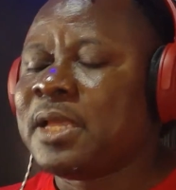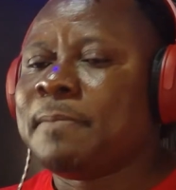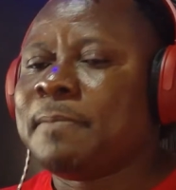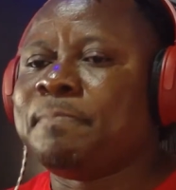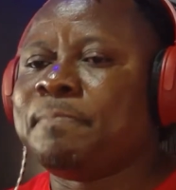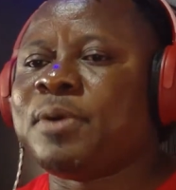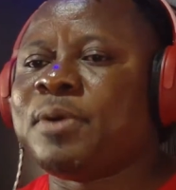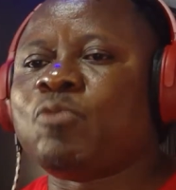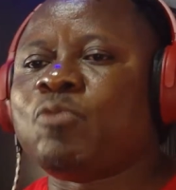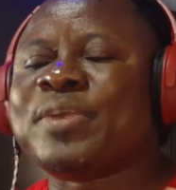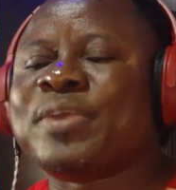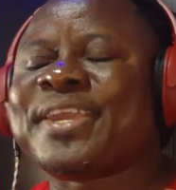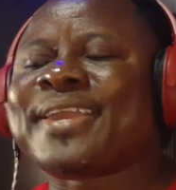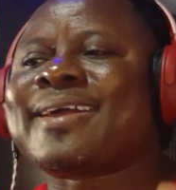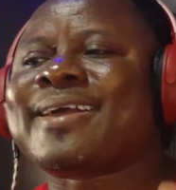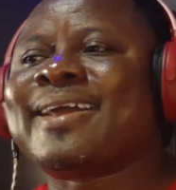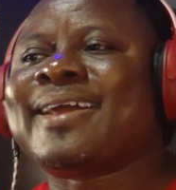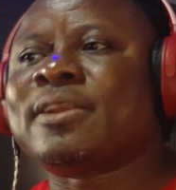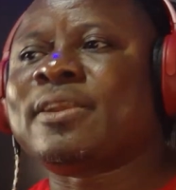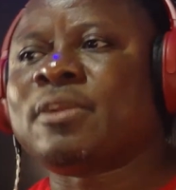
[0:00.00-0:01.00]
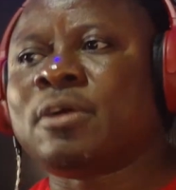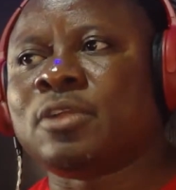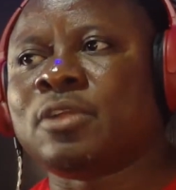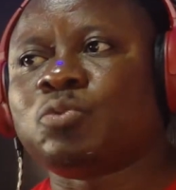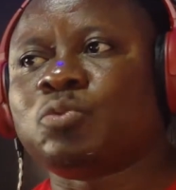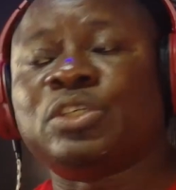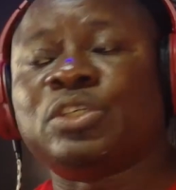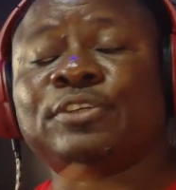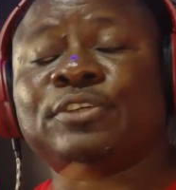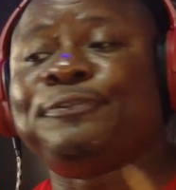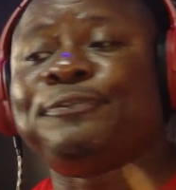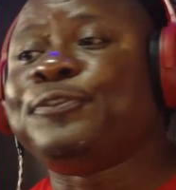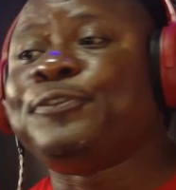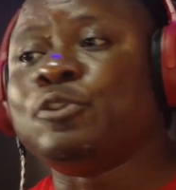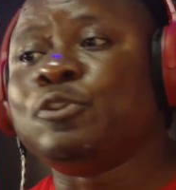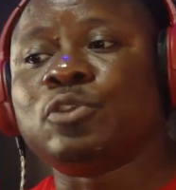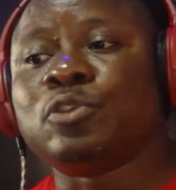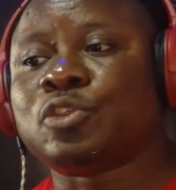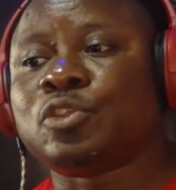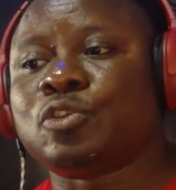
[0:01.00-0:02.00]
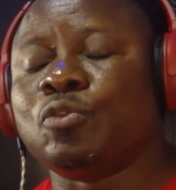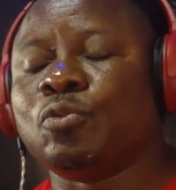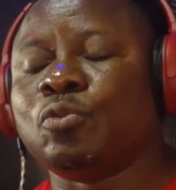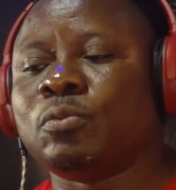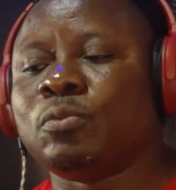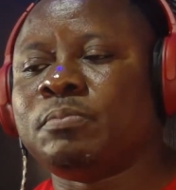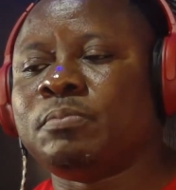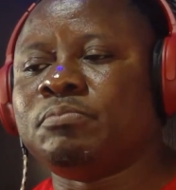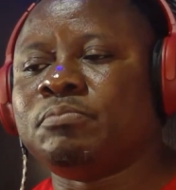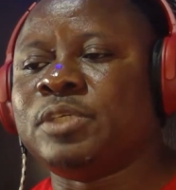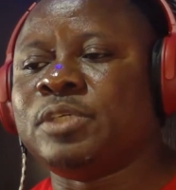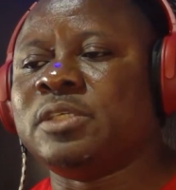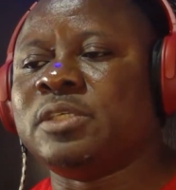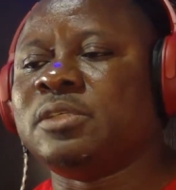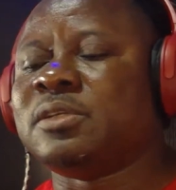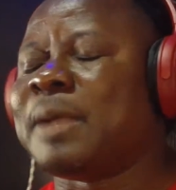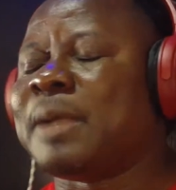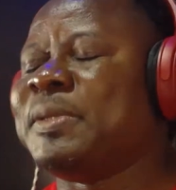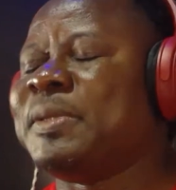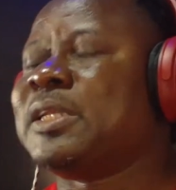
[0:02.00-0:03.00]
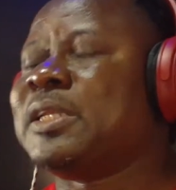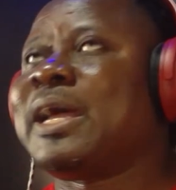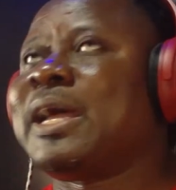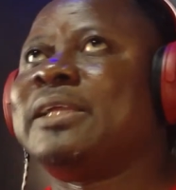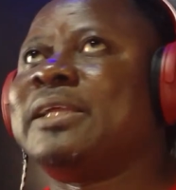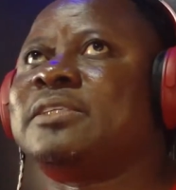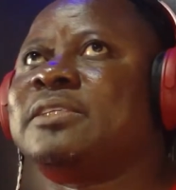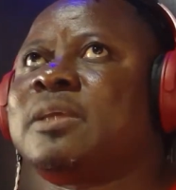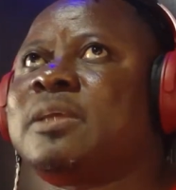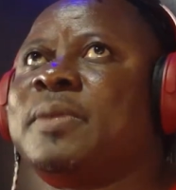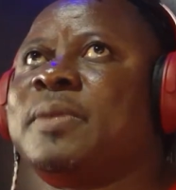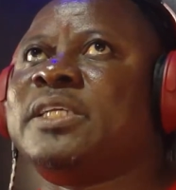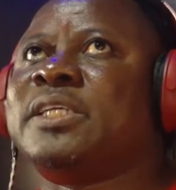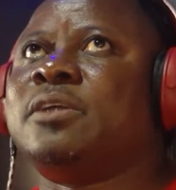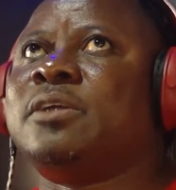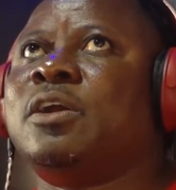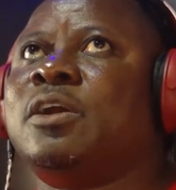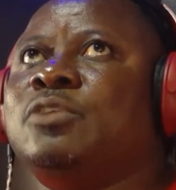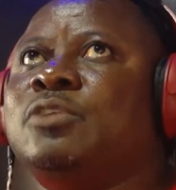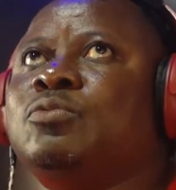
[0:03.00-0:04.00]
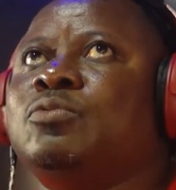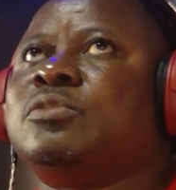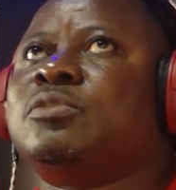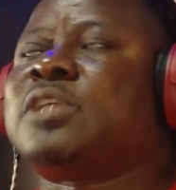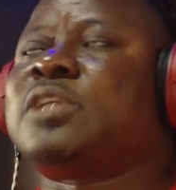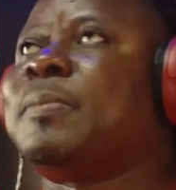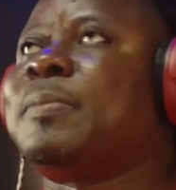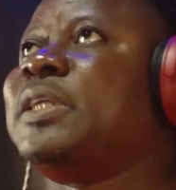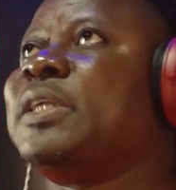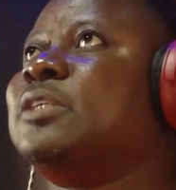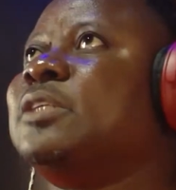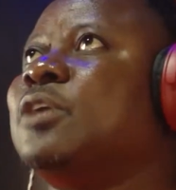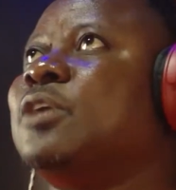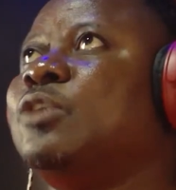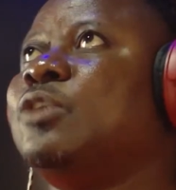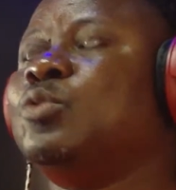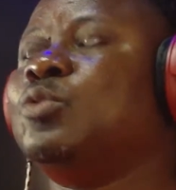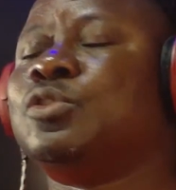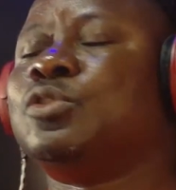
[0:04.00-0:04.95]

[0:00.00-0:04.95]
But we cannot, we refuse to be, somebody in Hollywood